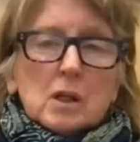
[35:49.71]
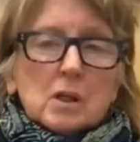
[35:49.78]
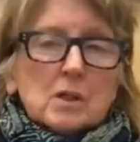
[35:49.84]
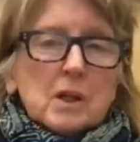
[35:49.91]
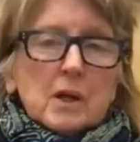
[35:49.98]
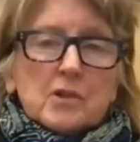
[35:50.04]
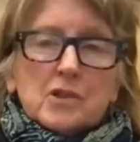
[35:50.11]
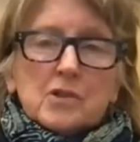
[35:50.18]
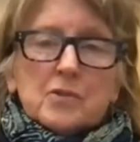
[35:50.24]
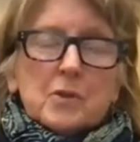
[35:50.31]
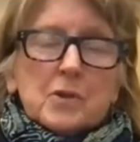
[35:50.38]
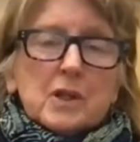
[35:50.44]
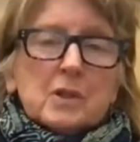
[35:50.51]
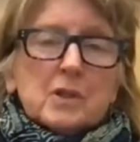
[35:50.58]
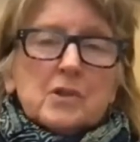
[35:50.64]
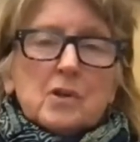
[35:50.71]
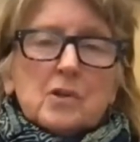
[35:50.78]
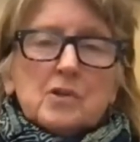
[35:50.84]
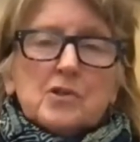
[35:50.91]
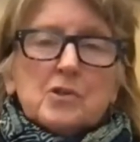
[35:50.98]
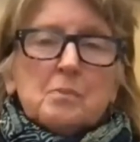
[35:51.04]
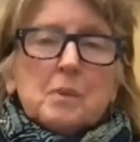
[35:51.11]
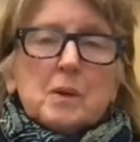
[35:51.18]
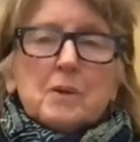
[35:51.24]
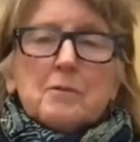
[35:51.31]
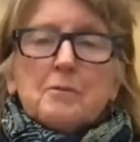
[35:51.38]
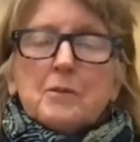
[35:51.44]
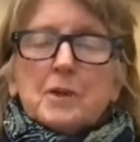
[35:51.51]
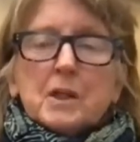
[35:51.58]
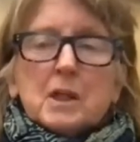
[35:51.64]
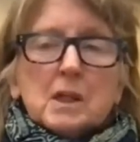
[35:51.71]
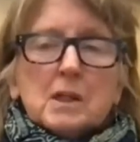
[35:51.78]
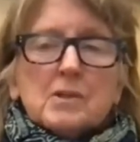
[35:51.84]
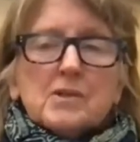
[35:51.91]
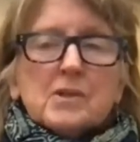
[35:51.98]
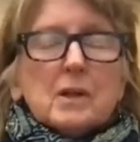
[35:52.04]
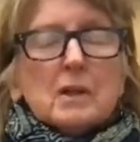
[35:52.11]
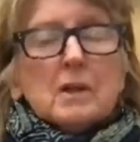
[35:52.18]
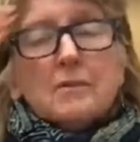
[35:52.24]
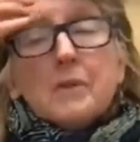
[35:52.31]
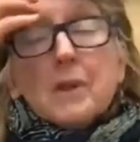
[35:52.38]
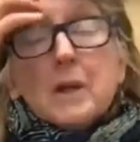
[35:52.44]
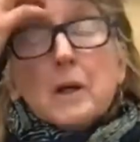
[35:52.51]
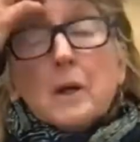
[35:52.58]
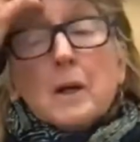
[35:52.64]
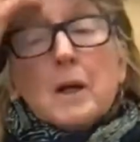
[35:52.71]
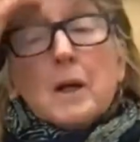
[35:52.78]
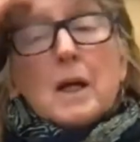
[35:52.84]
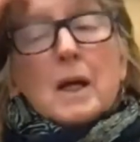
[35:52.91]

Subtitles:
not just for the adults, but for the kids that live there.